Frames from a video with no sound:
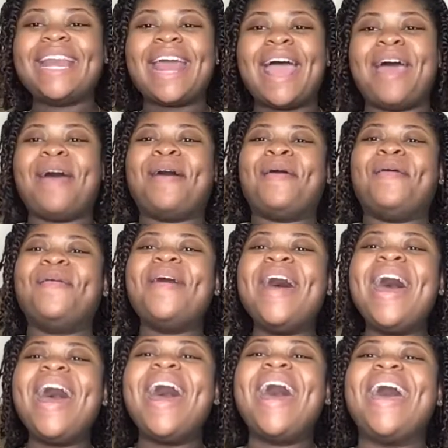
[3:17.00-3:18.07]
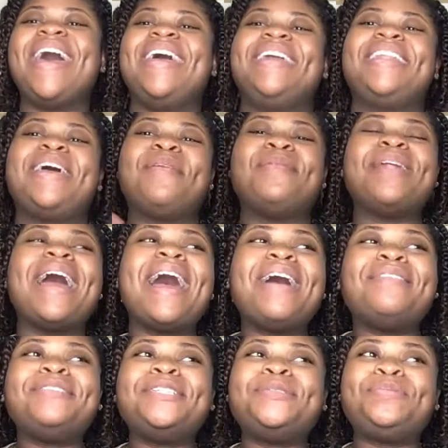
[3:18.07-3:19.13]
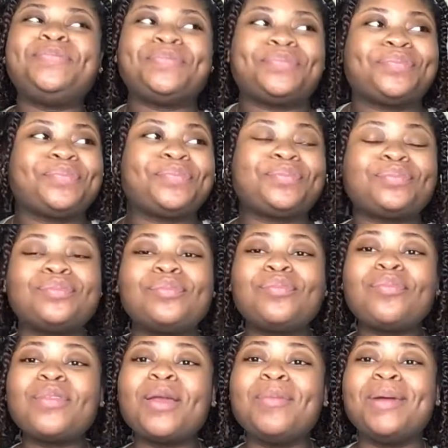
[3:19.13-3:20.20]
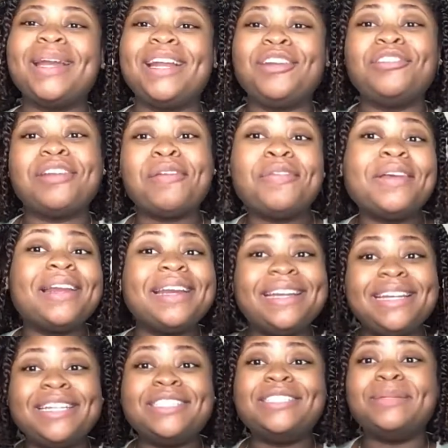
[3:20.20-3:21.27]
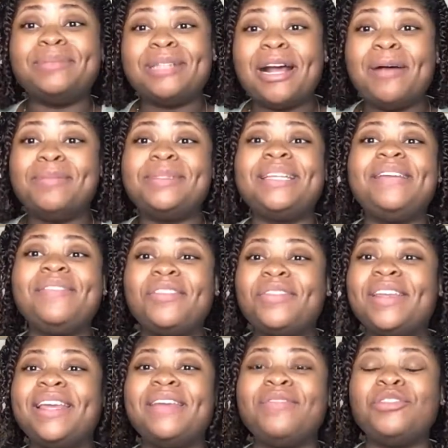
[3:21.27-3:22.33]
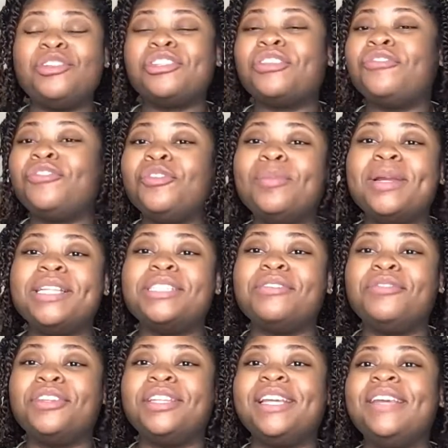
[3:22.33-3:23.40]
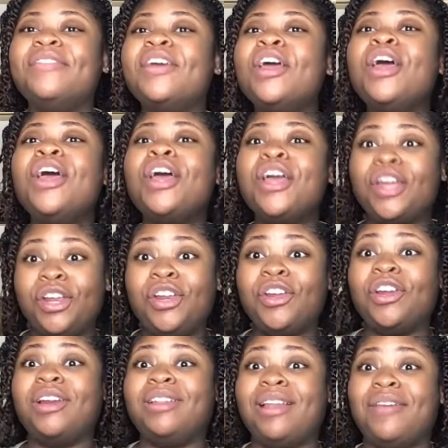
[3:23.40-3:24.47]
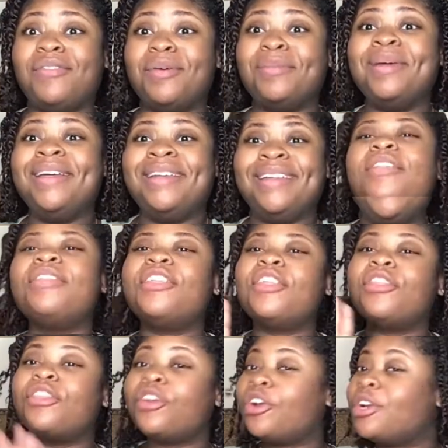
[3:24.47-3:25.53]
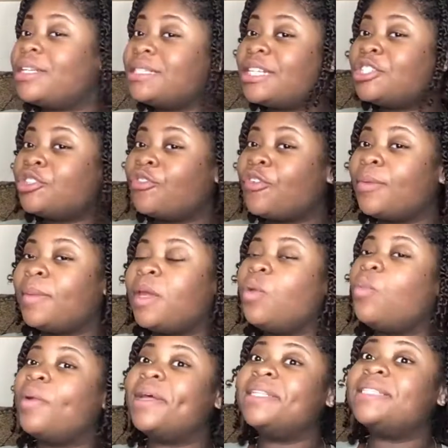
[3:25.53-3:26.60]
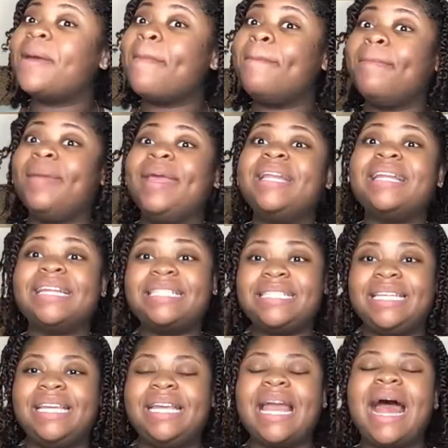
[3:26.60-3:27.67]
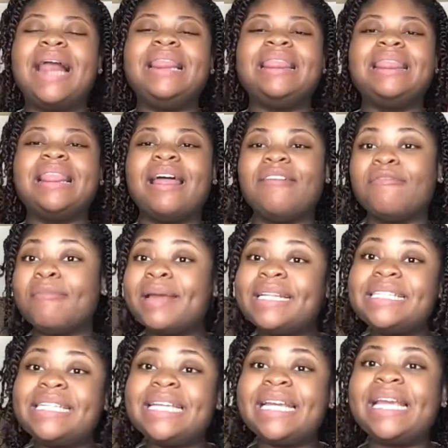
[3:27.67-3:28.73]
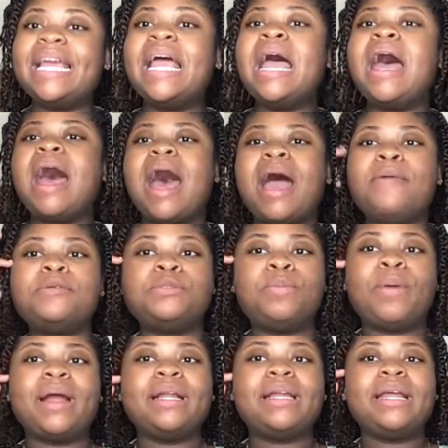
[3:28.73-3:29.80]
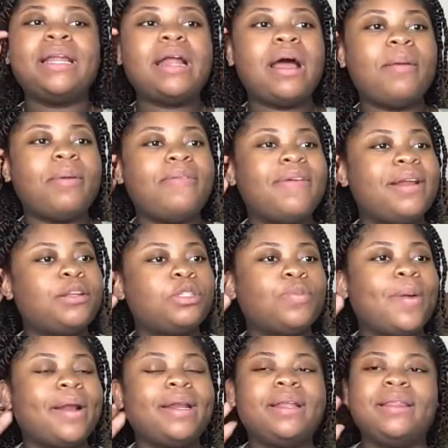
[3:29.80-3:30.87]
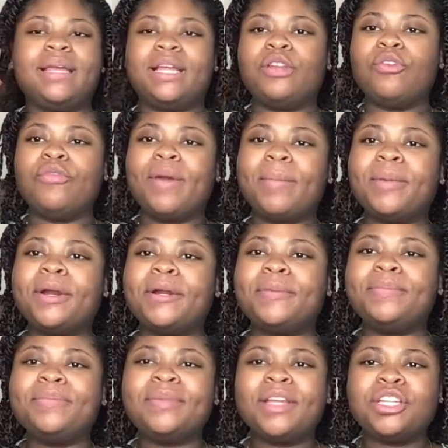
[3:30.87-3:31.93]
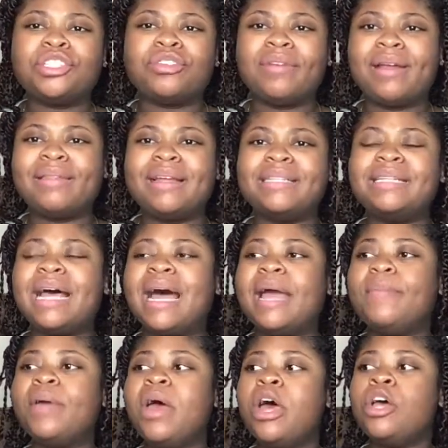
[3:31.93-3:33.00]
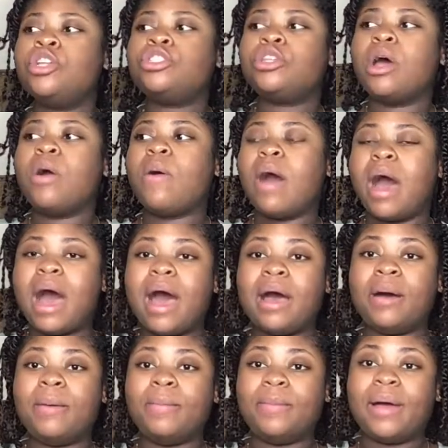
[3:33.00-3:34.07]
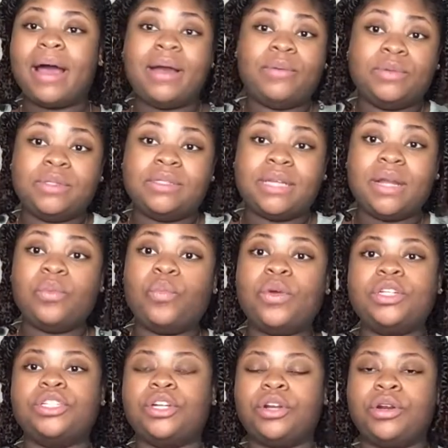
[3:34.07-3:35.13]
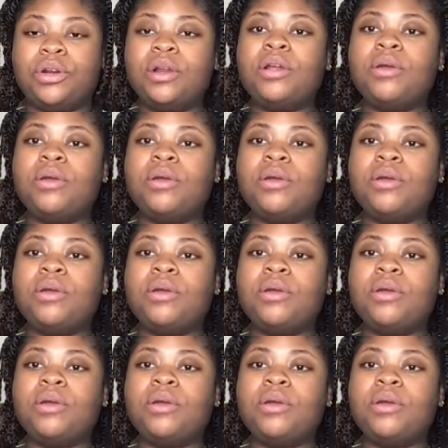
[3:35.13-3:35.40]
now. and I would have it. But yeah, you're definitely gonna need some Tums. Even if they give you just a few minutes of relief, you're gonna love them. the third essential for me was mint tea. I love my tea. I was pregnant. Um, I found I was pregnant like in November-ish around that time. So um, I was in winter